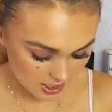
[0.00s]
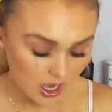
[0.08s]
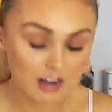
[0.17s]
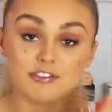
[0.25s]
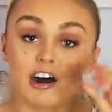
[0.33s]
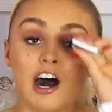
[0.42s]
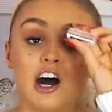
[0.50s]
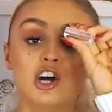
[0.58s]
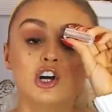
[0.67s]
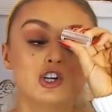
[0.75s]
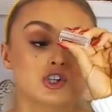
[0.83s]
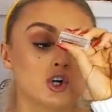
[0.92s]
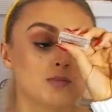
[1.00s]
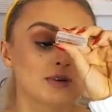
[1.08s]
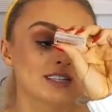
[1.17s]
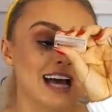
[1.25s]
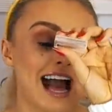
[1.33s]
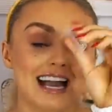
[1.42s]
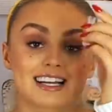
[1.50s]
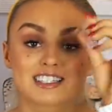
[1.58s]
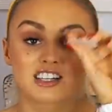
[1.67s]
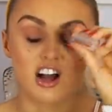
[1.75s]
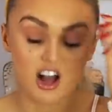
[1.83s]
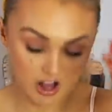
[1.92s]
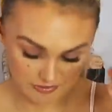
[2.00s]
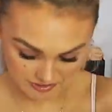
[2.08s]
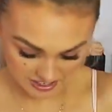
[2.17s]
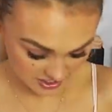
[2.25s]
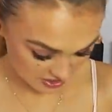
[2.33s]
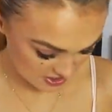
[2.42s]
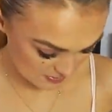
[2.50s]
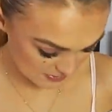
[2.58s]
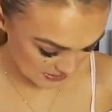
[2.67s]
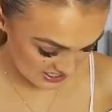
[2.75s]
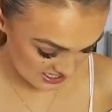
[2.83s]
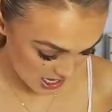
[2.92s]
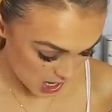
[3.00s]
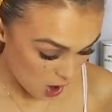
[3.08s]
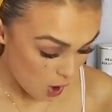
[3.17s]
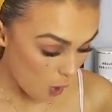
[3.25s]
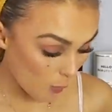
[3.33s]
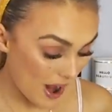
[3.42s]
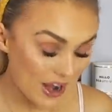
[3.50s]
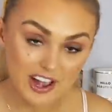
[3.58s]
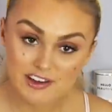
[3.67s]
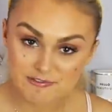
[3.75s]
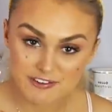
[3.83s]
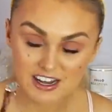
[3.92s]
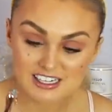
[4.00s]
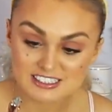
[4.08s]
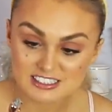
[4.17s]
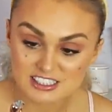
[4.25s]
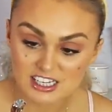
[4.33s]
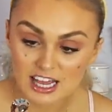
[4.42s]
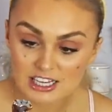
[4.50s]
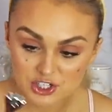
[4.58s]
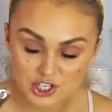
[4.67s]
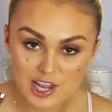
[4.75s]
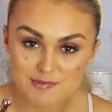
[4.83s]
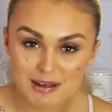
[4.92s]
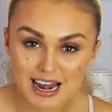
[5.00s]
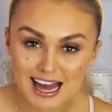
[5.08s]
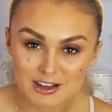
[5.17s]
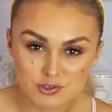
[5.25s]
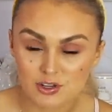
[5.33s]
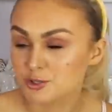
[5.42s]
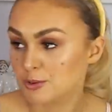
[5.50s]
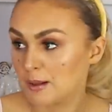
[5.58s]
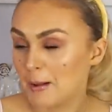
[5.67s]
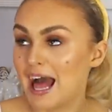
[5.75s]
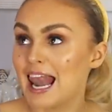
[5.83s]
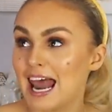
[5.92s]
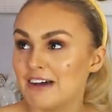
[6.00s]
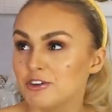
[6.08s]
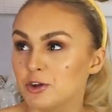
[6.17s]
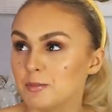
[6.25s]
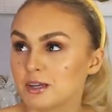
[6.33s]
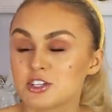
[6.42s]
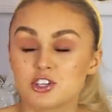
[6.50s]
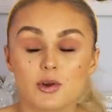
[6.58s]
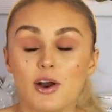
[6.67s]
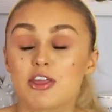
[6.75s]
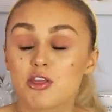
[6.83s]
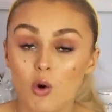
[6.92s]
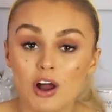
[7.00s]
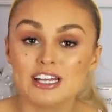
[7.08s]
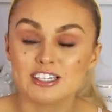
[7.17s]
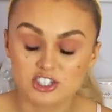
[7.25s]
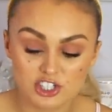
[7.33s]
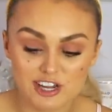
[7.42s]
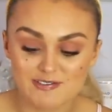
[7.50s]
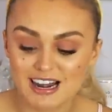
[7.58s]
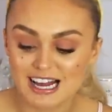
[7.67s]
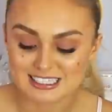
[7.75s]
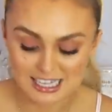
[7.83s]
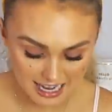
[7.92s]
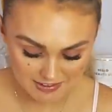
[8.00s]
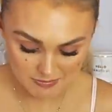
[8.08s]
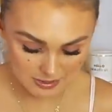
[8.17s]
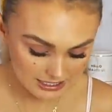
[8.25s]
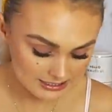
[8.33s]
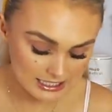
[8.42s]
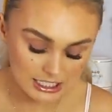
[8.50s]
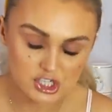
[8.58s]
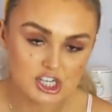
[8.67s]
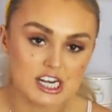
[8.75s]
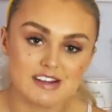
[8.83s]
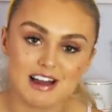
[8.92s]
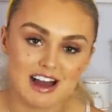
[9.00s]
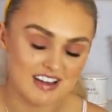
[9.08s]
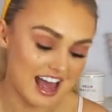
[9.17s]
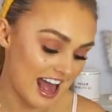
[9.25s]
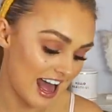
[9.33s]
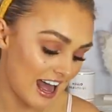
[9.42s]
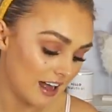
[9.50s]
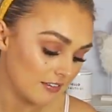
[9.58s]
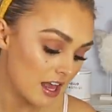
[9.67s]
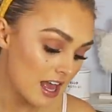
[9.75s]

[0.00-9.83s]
cover to protect our fingers because when I first like shaved my legs when I was probably about 11 because you know I thought I needed to shave my legs at 11 when I literally didn't even have a hair